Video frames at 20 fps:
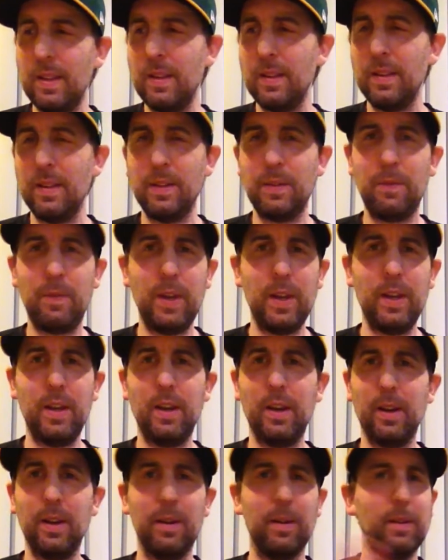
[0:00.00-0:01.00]
This
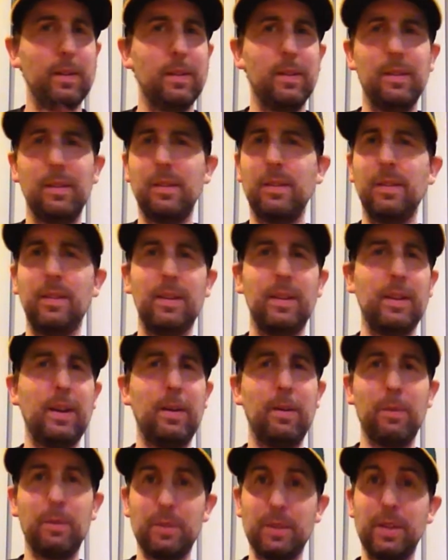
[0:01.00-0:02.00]
figure,
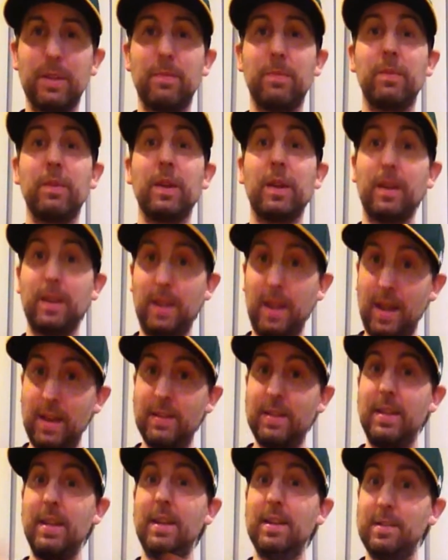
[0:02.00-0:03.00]
everyone was like,
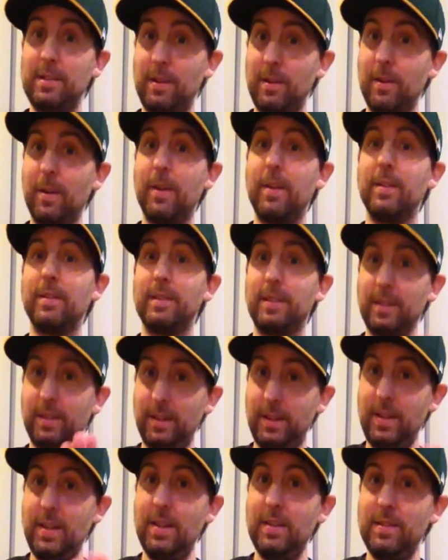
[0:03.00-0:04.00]
yes, he is an artist.
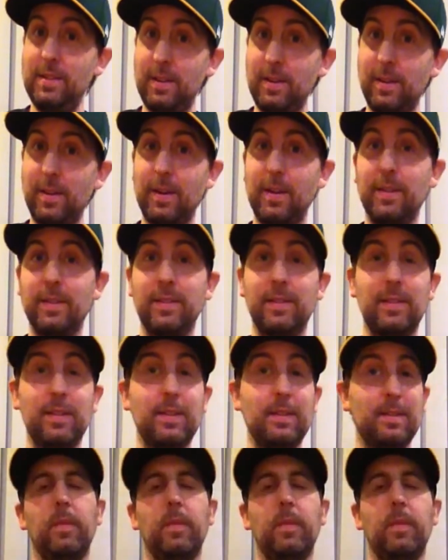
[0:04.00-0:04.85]
He is an artist.